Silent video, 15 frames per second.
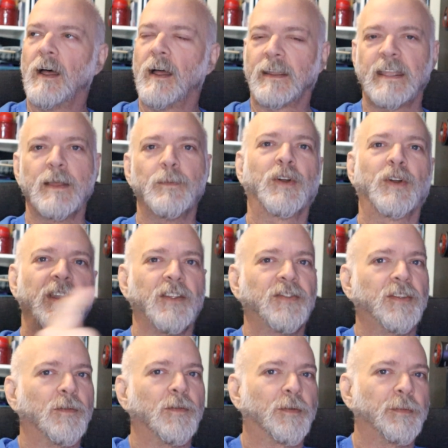Kimball
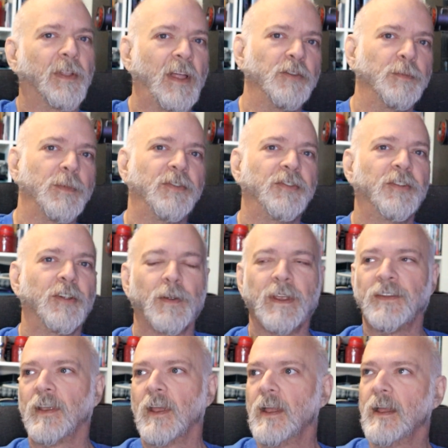Kinnison from the Lensman
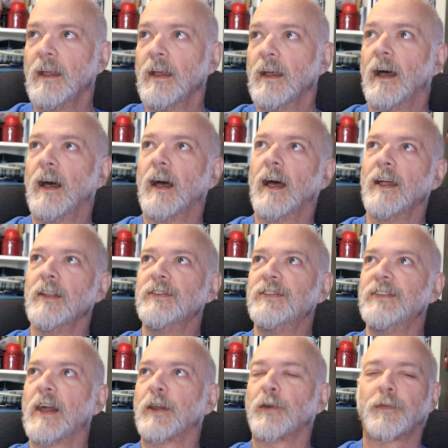series.
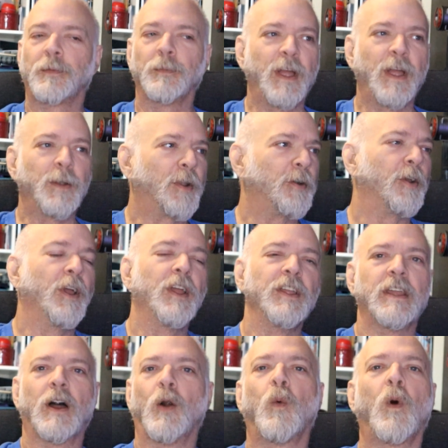Decker from Blade Runner,
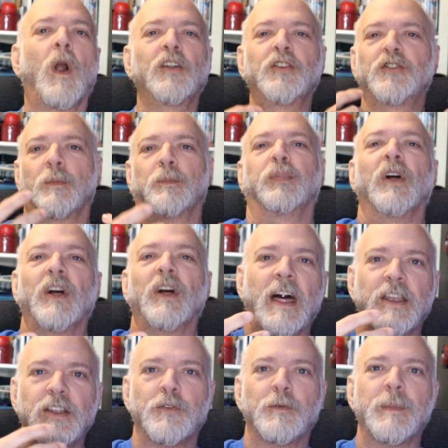wash the blood
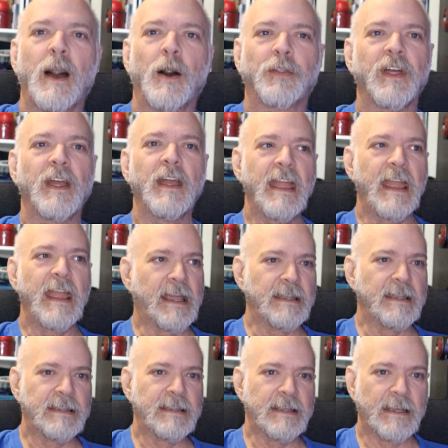out of your mouth
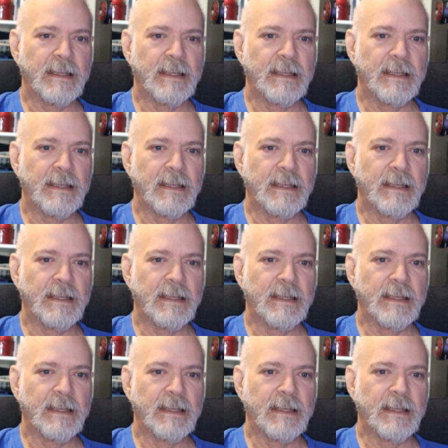and